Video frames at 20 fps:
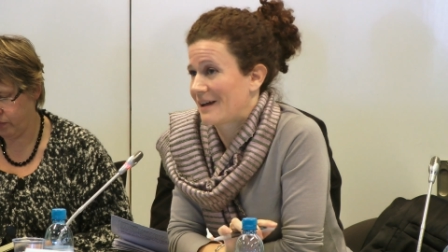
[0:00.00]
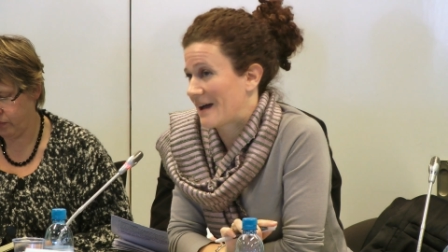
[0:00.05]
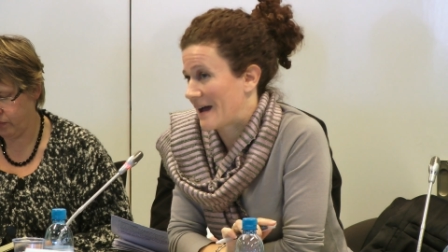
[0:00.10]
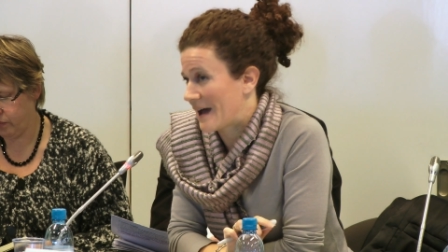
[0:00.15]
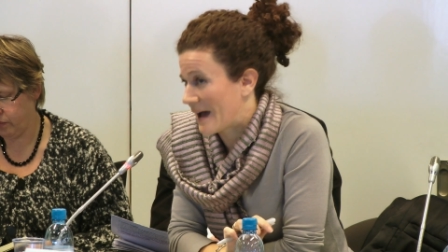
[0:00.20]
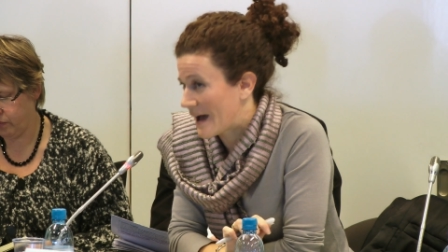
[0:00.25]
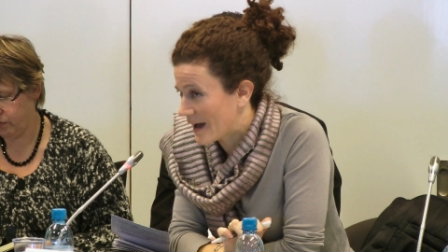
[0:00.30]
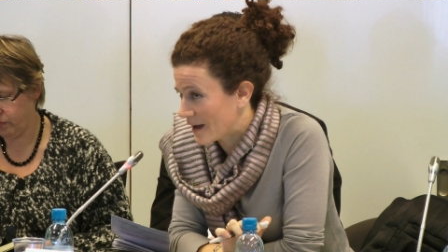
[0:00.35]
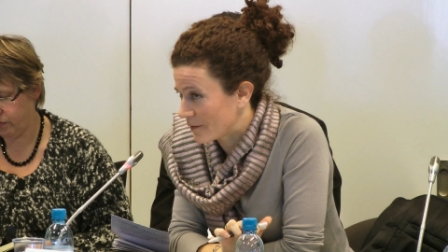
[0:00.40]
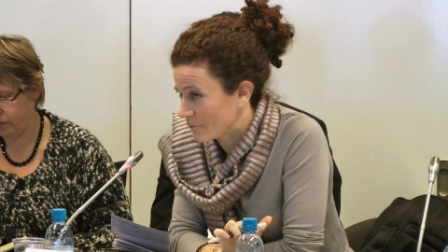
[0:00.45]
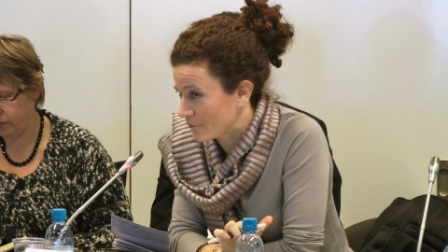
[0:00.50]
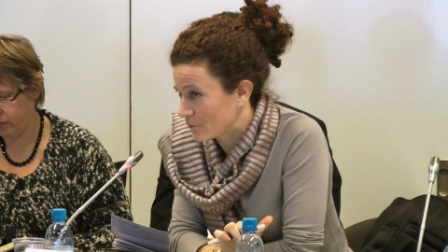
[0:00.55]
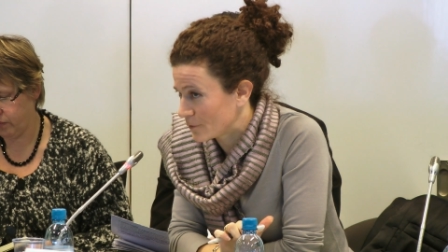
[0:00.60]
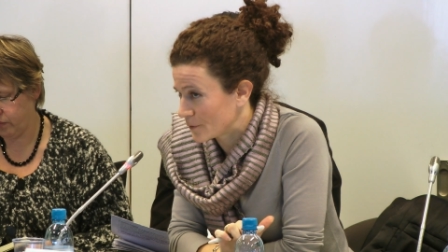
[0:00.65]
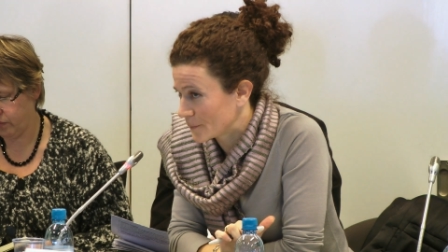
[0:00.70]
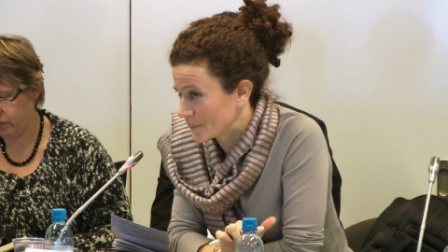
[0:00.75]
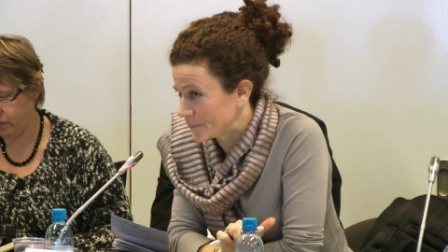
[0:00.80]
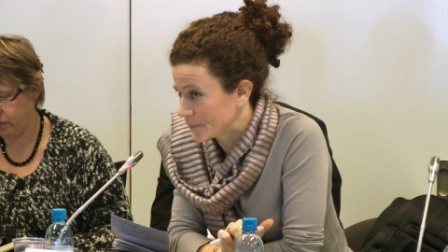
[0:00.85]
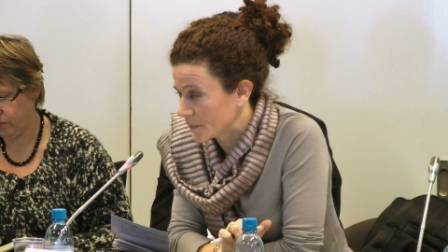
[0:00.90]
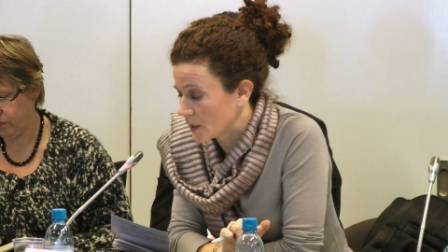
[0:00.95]
have.
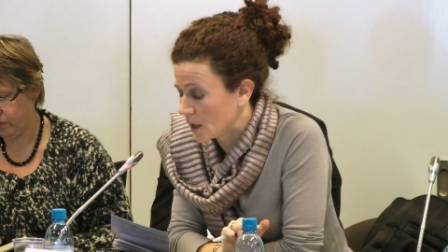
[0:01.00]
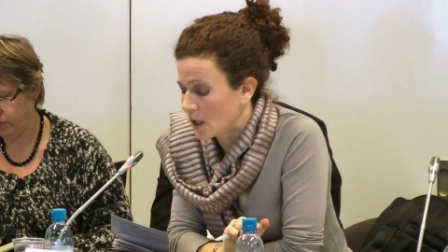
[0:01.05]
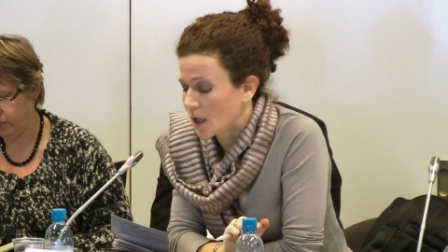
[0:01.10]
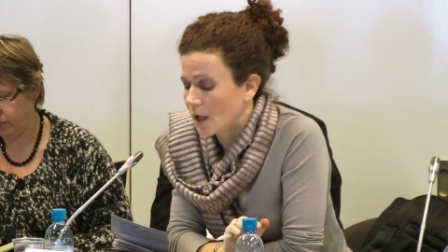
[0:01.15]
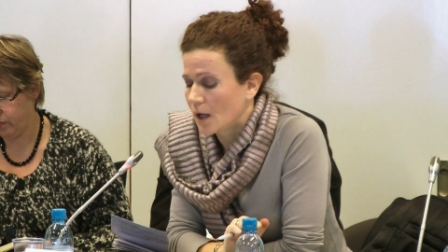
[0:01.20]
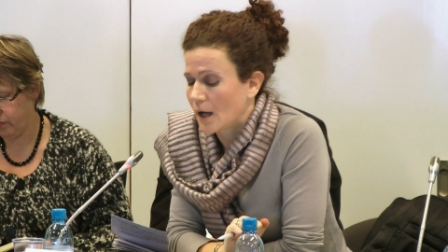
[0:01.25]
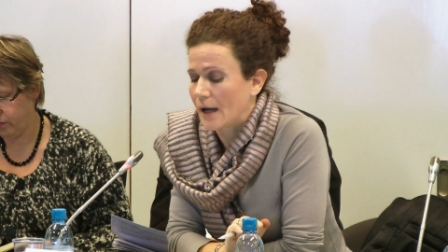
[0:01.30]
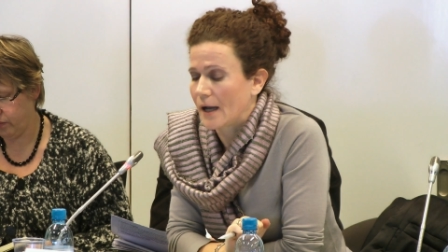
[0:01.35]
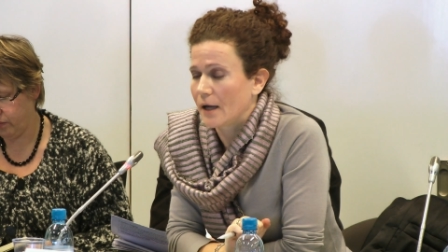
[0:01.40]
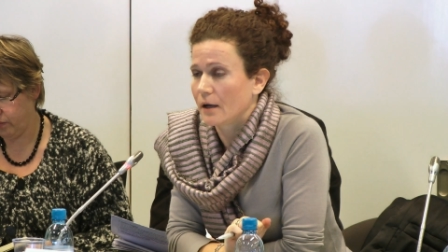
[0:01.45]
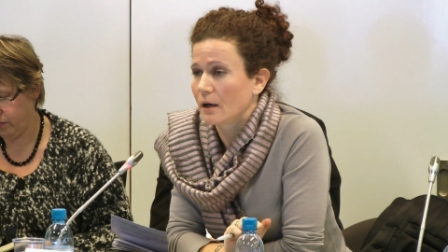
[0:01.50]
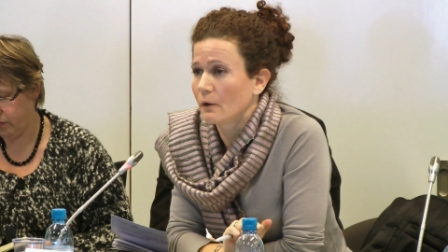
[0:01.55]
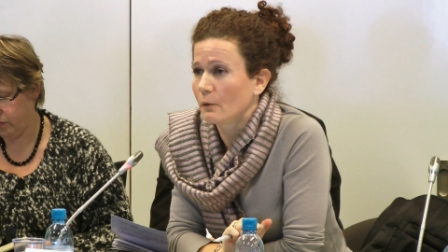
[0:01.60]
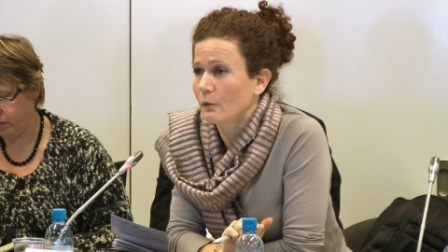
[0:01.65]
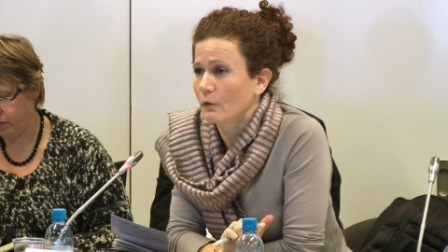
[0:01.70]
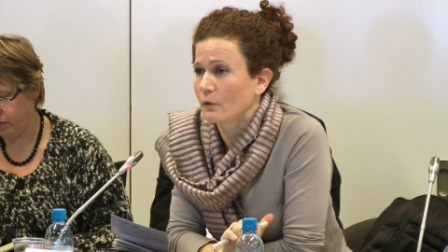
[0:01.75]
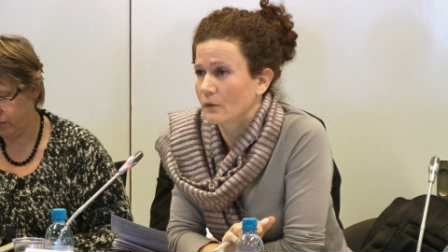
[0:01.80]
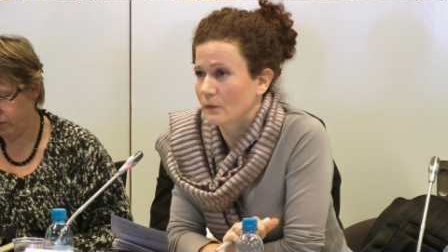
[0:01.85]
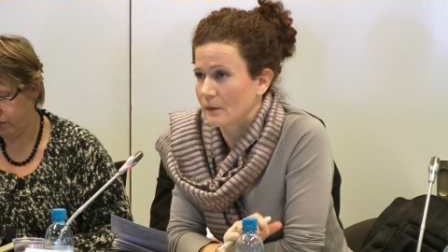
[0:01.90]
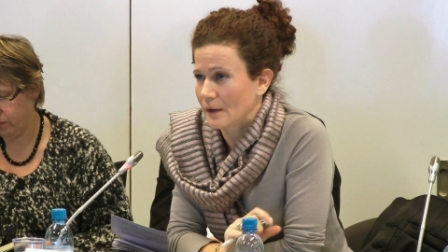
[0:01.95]

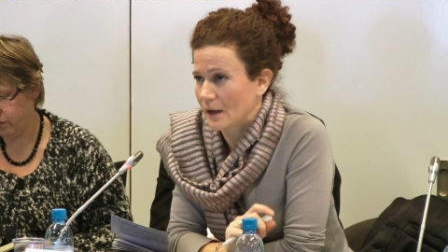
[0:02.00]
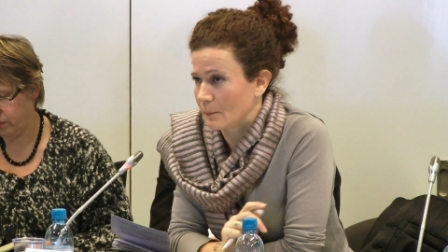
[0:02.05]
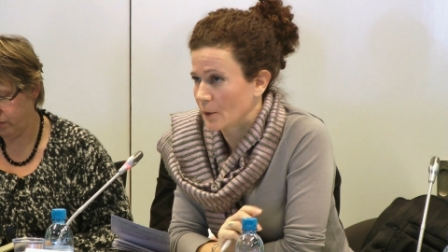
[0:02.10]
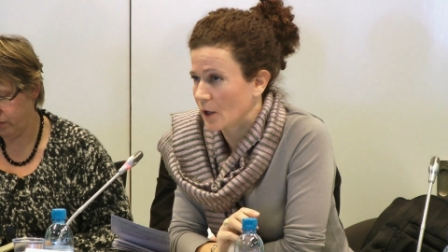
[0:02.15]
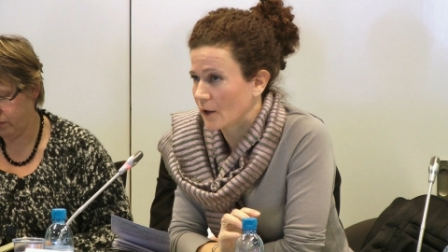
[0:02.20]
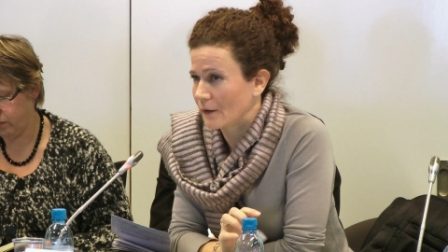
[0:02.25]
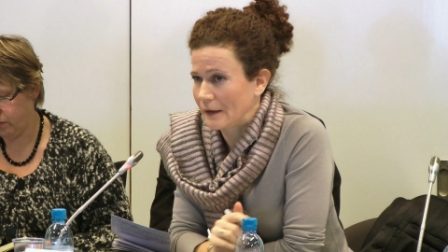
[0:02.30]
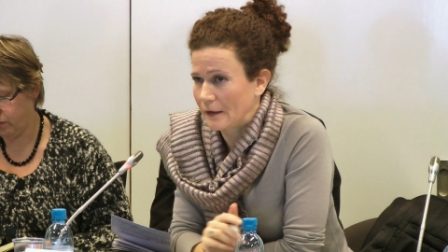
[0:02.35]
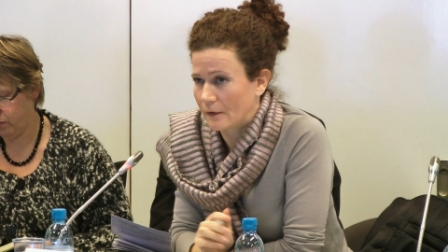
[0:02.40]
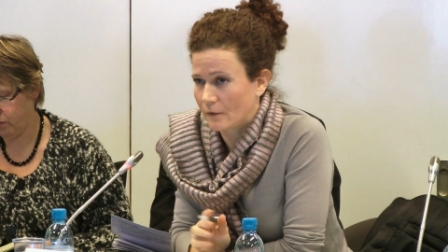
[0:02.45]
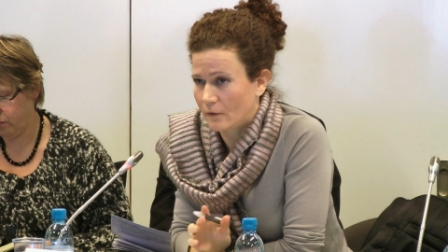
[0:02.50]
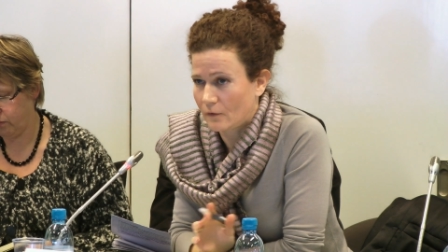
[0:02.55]
I'm not here